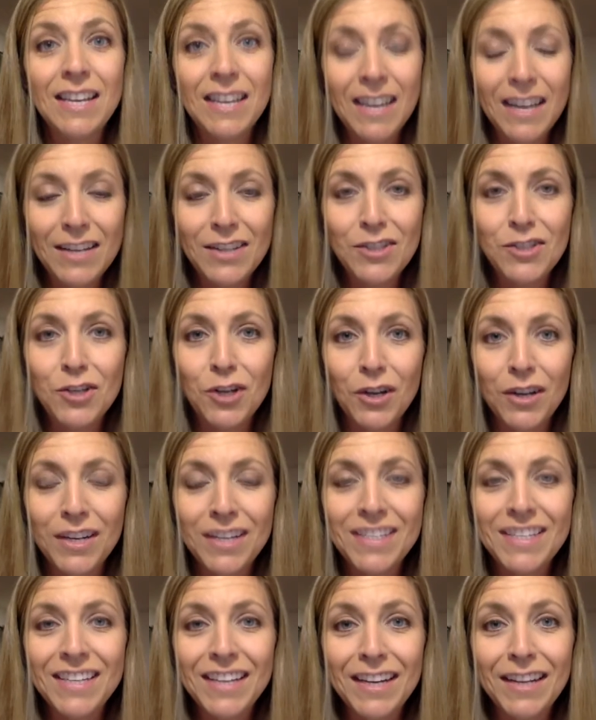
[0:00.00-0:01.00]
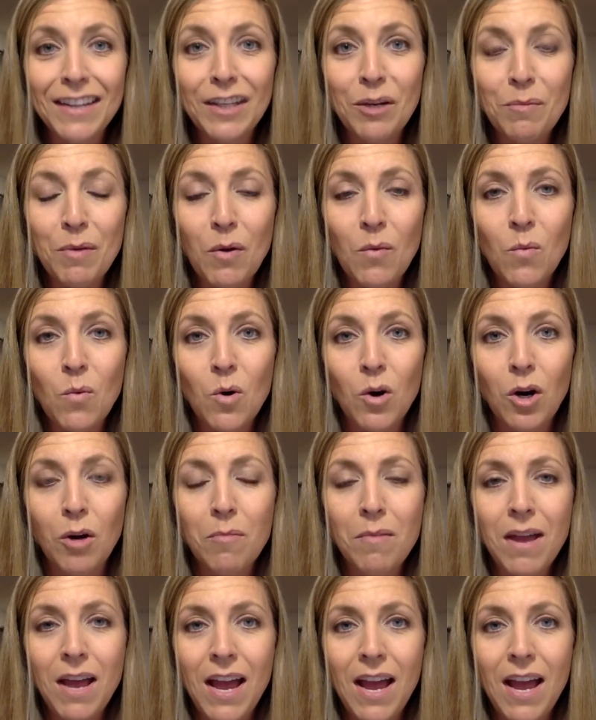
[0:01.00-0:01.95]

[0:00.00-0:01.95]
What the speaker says: it's starting to get a little bit warm,